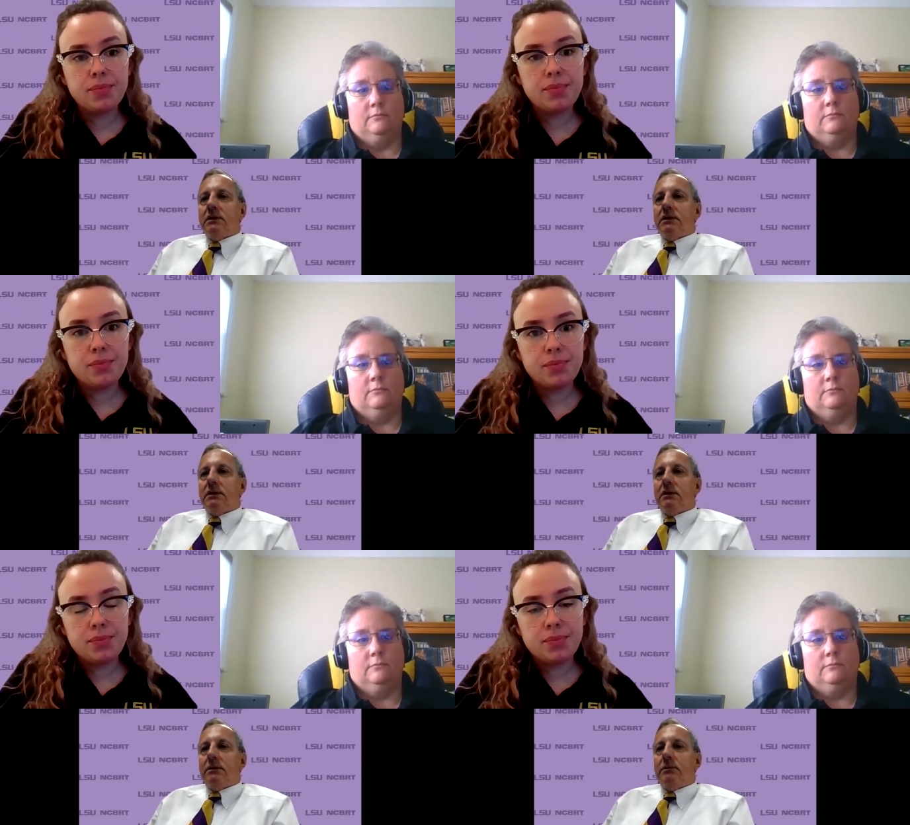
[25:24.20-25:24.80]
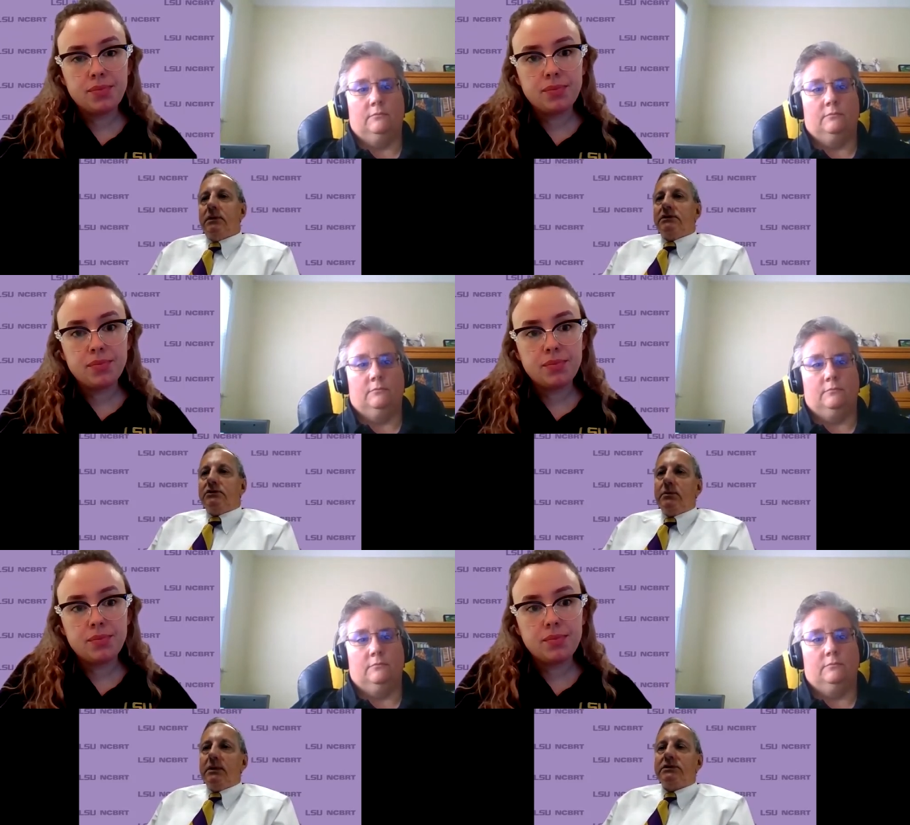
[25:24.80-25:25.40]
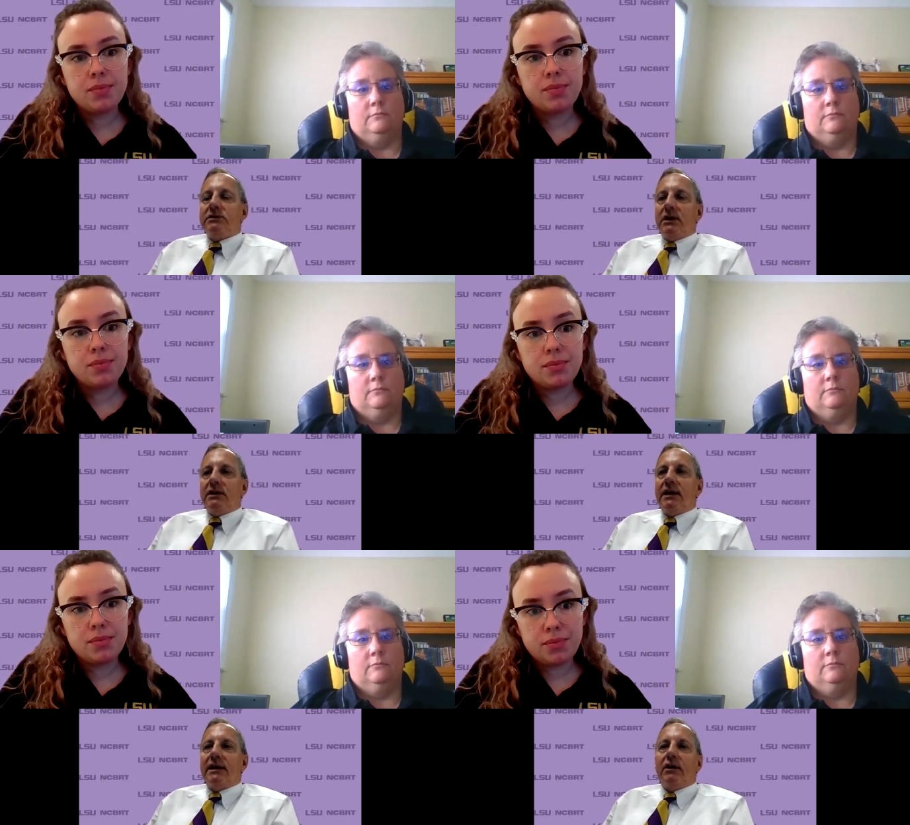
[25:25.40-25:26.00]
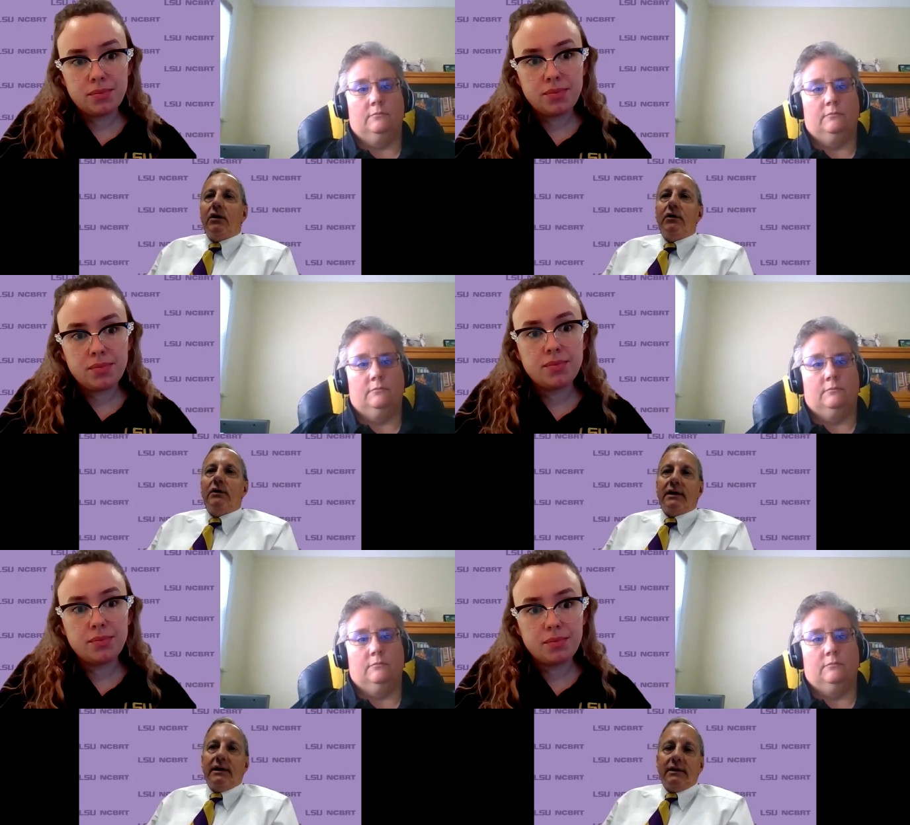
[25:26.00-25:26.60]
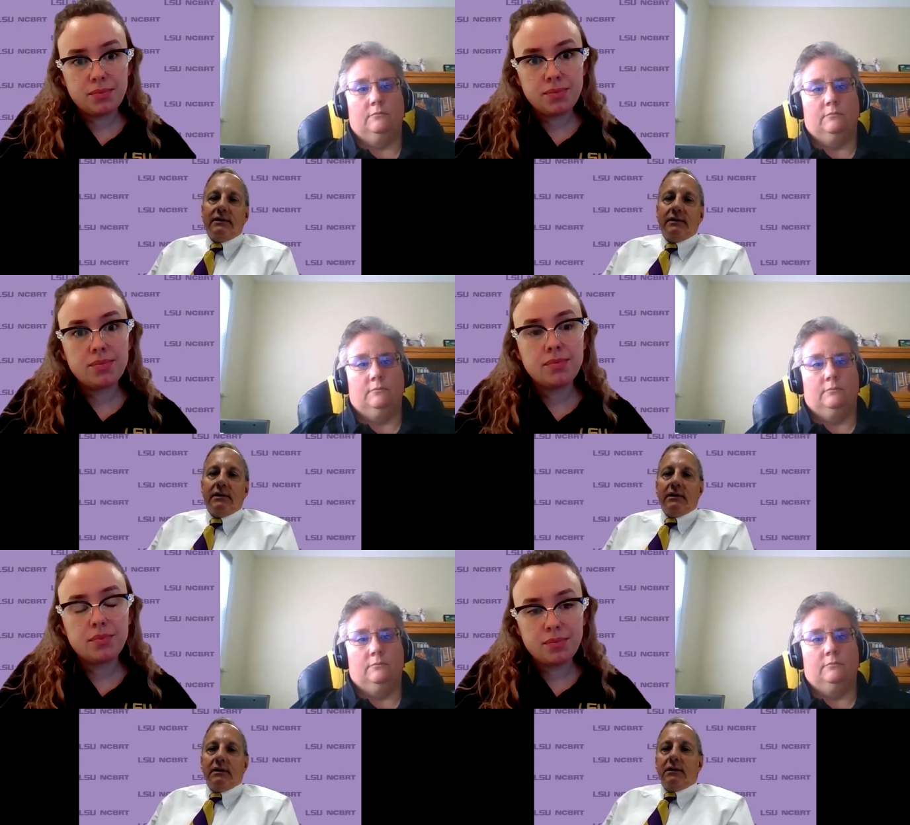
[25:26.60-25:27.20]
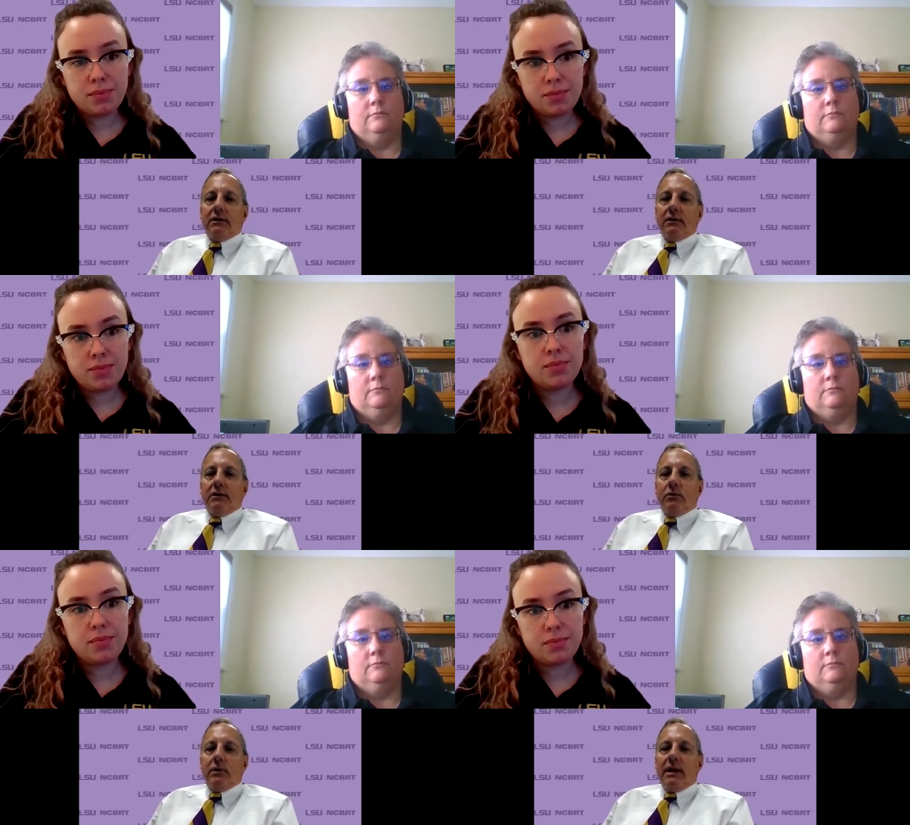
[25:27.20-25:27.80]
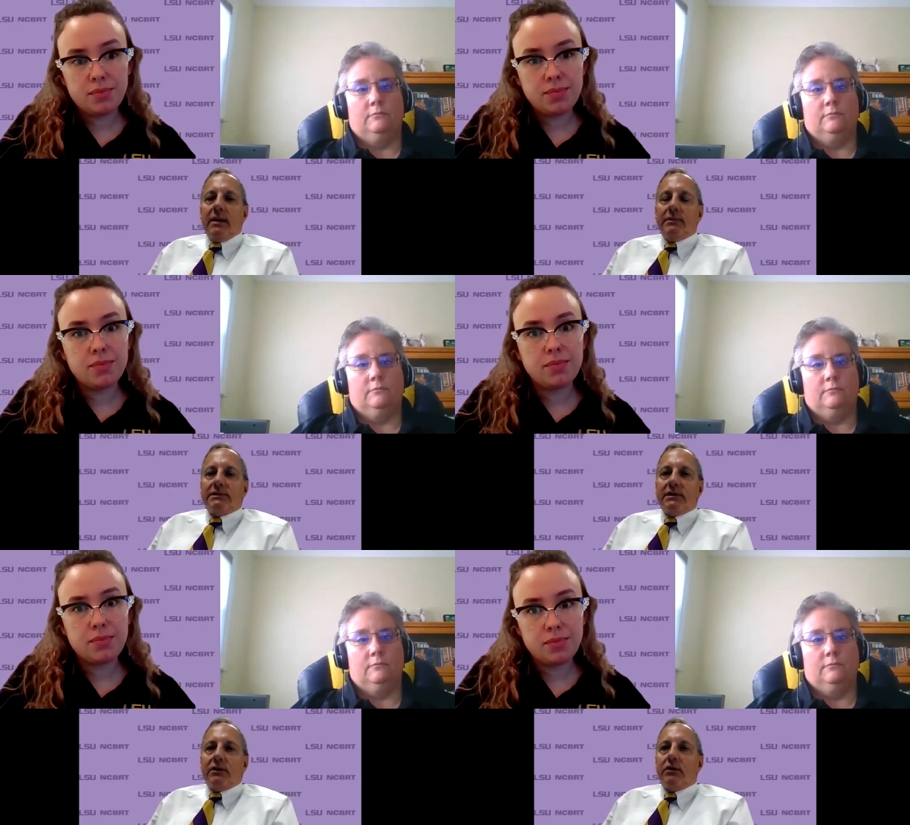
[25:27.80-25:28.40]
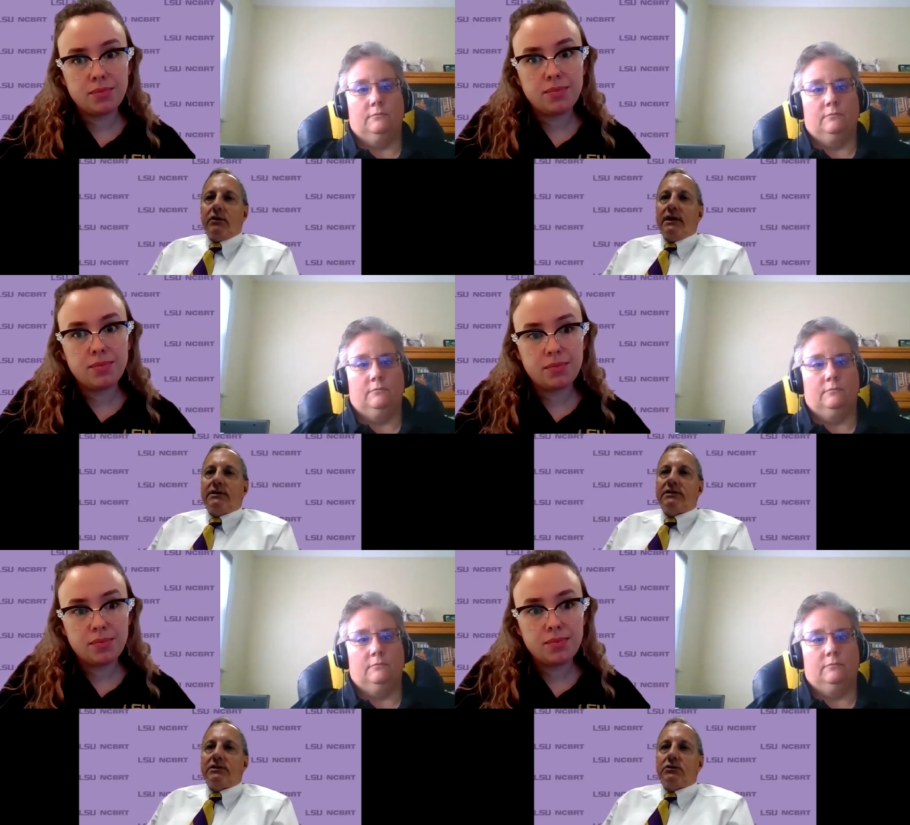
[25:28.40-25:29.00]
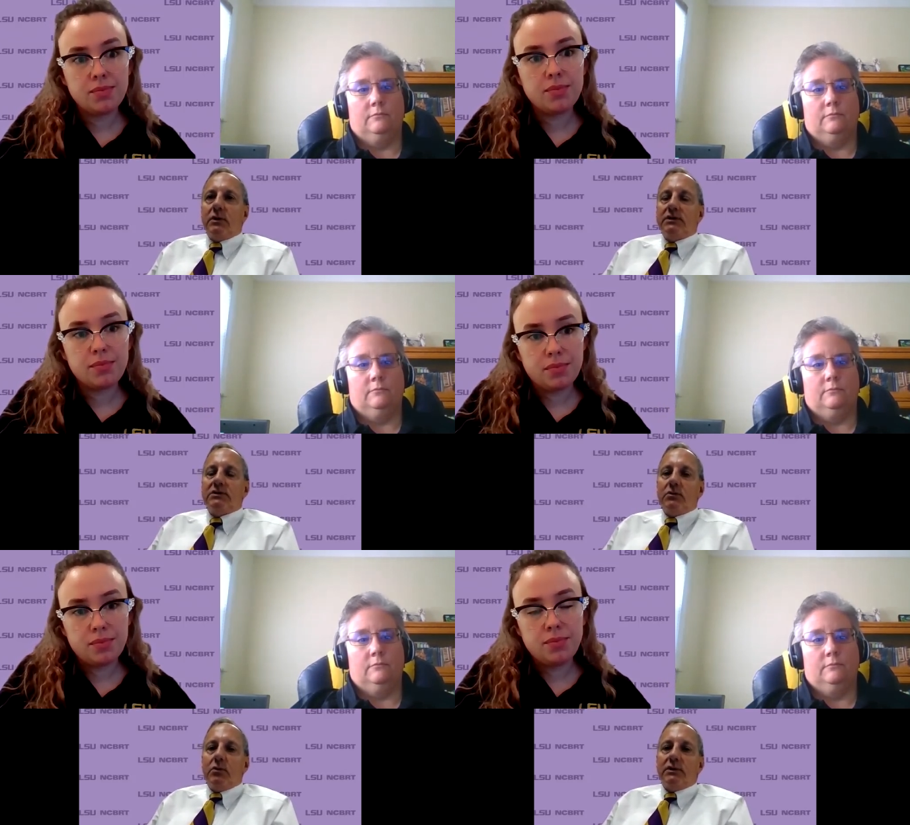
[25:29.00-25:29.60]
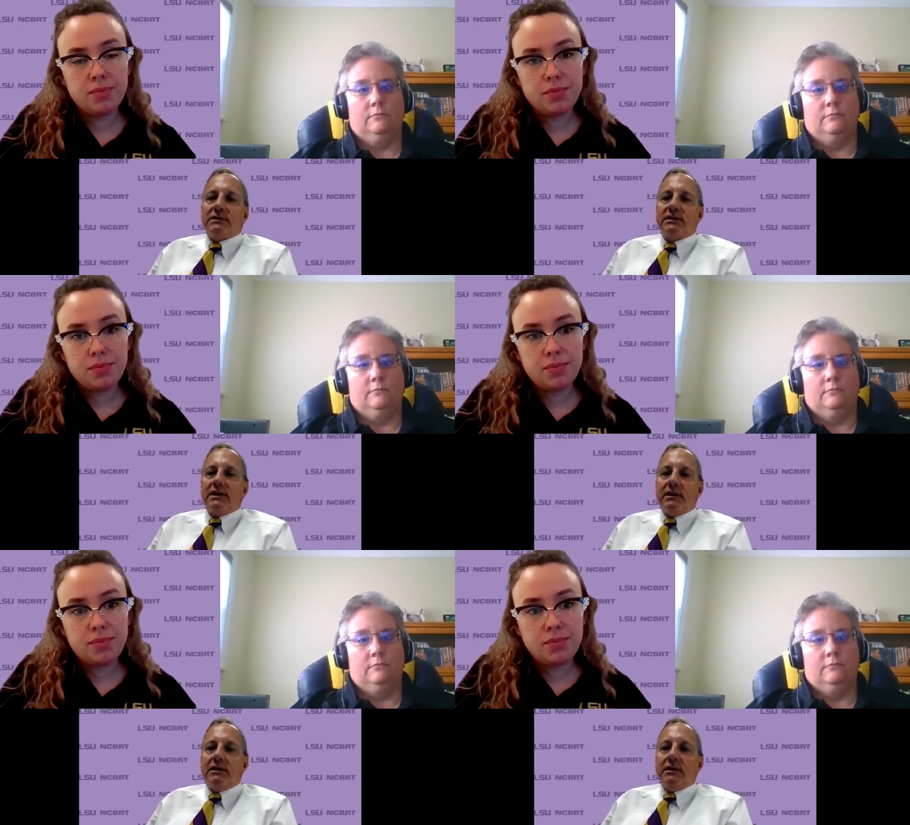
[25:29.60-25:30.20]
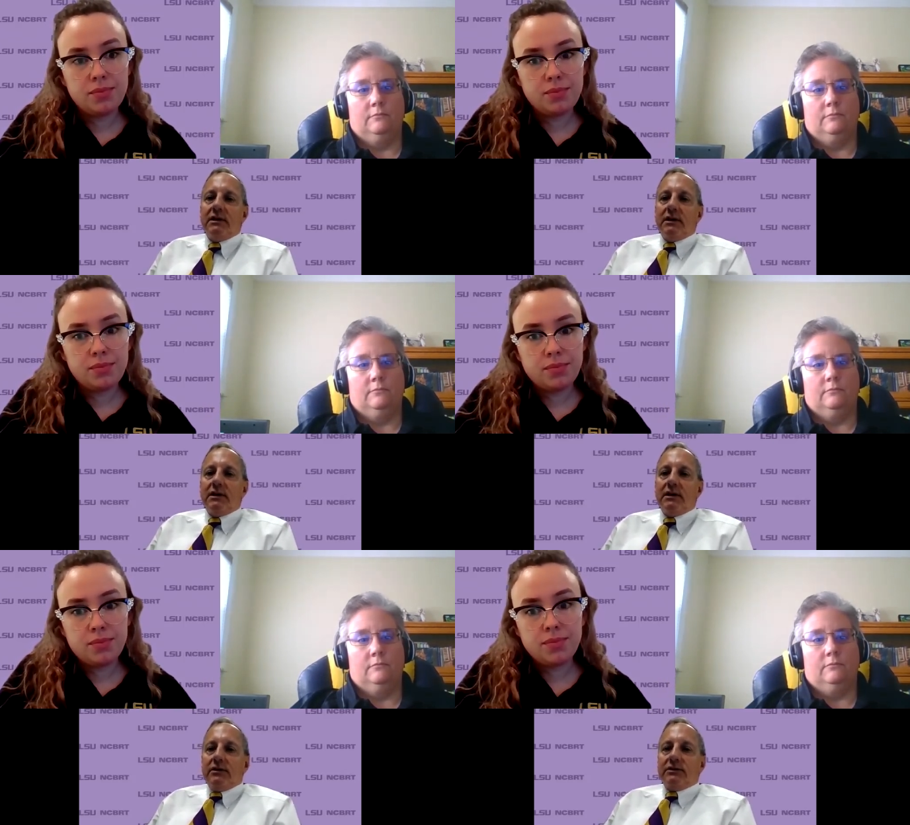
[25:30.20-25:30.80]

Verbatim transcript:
Speaker 1: Uh, but as you mentioned, unlike a hurricane, uh, what happens in a hurricane situation once the the